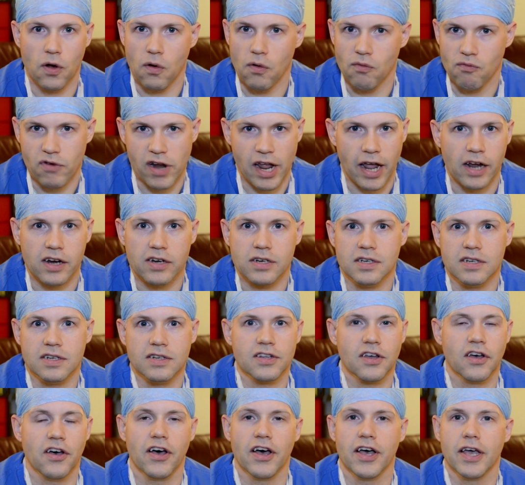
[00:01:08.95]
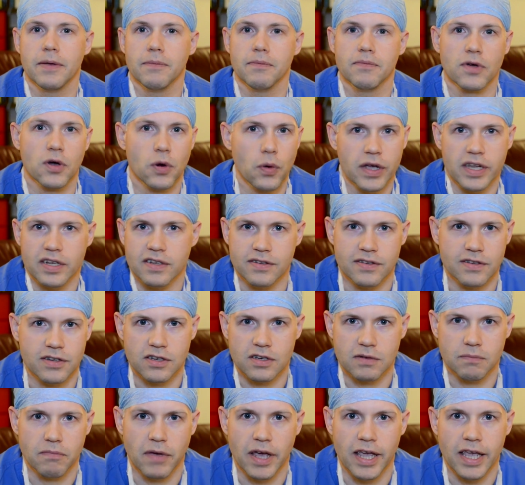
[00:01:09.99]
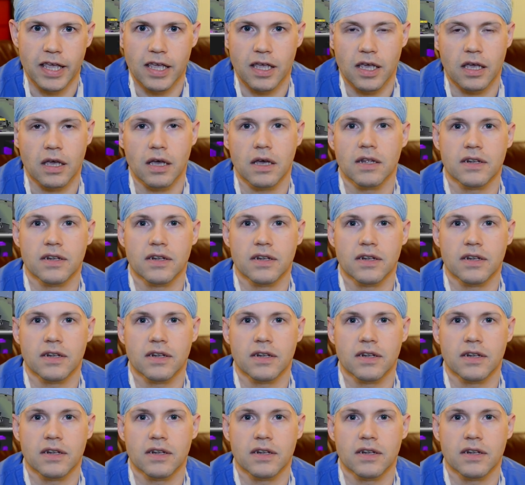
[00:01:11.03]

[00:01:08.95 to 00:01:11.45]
reaction time, quick decision making,